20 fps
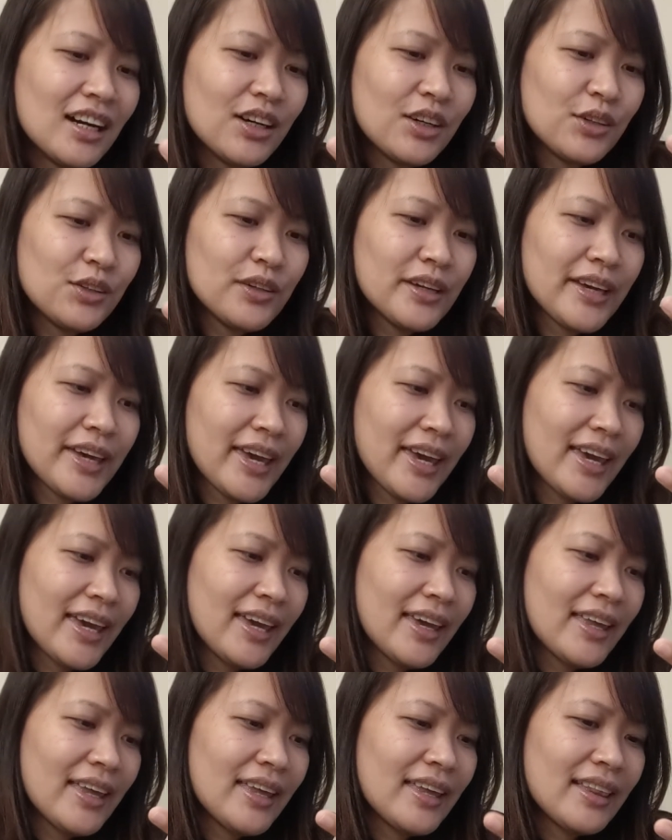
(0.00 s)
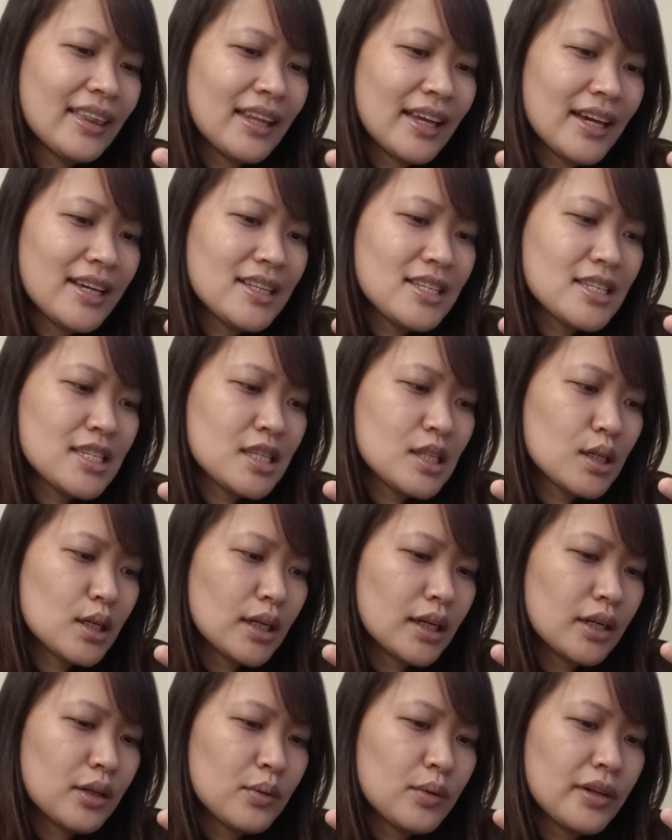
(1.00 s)
Okay, let's
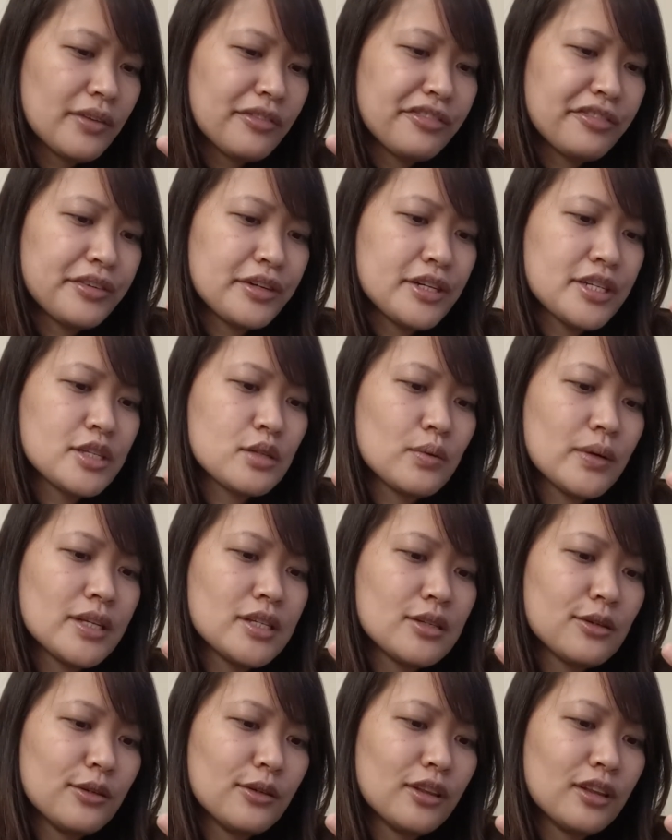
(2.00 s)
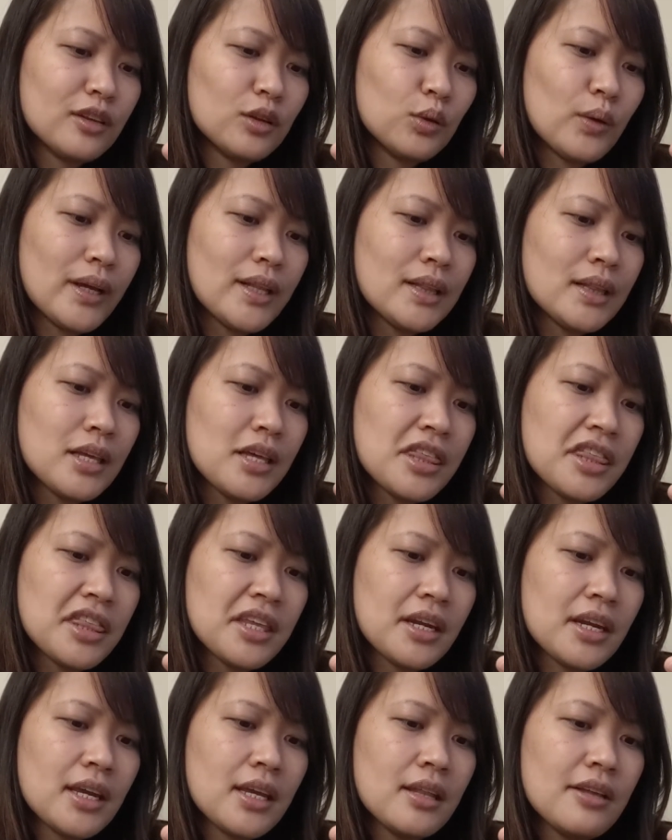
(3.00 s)
start with the first one. So
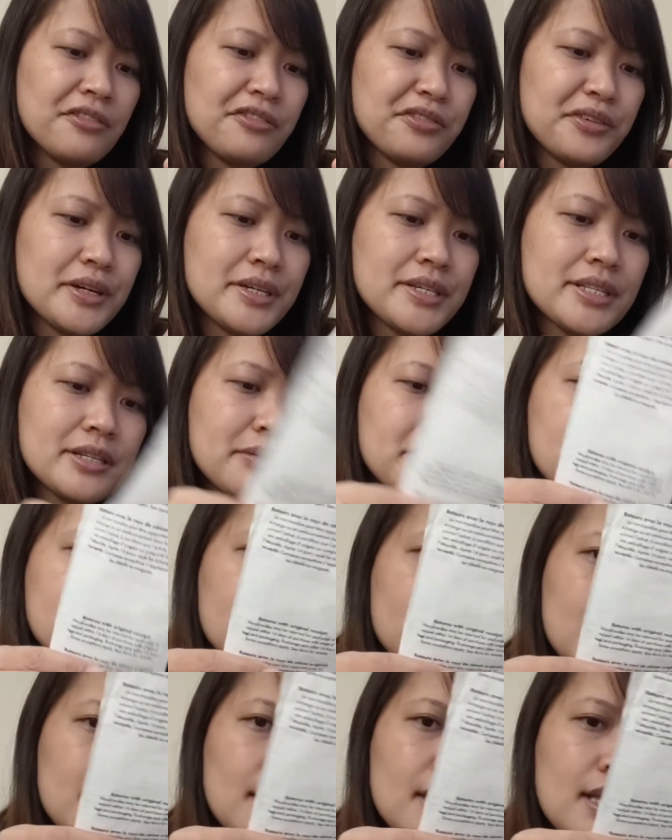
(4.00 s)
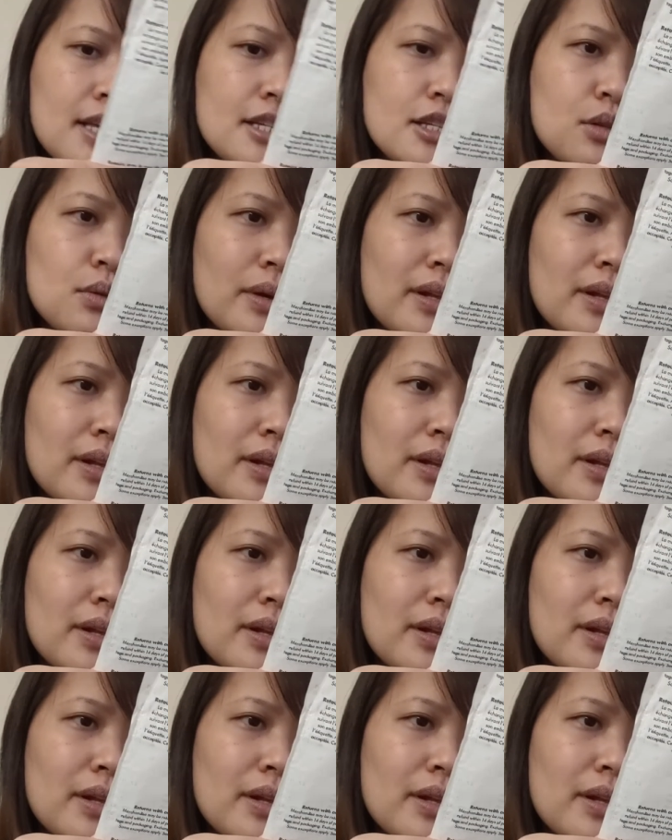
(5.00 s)
23, the first receipt is